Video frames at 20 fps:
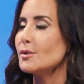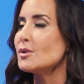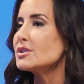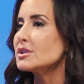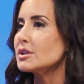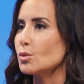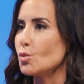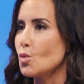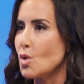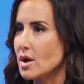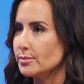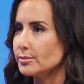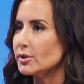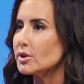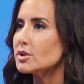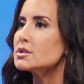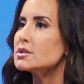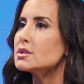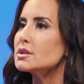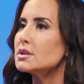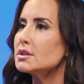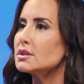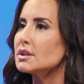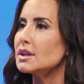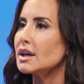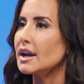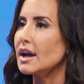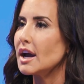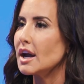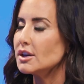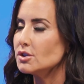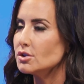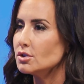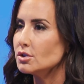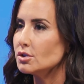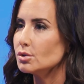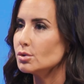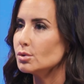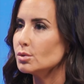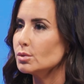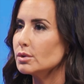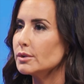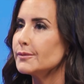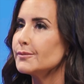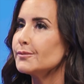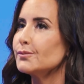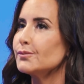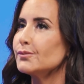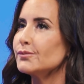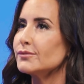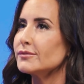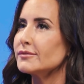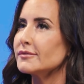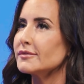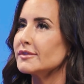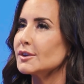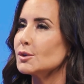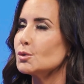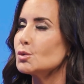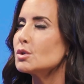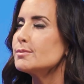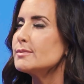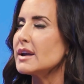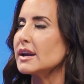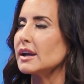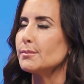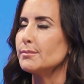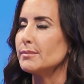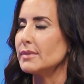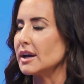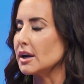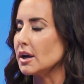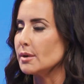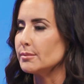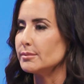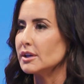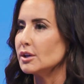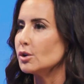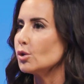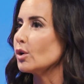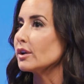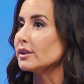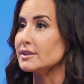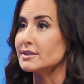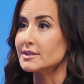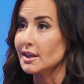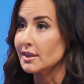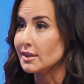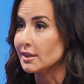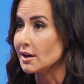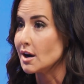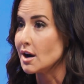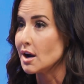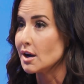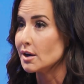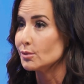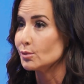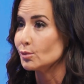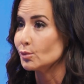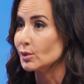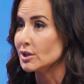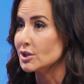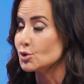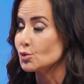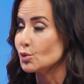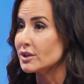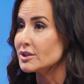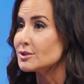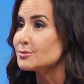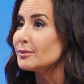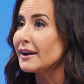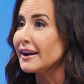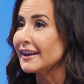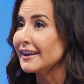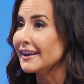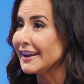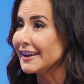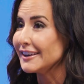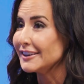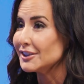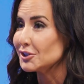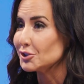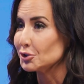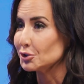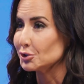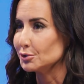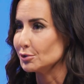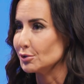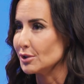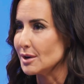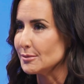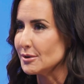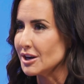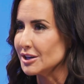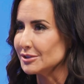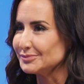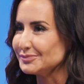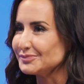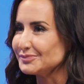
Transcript: went to the one person that I knew would make a bet on me, or at least I thought, which was my 80-year-old grandma.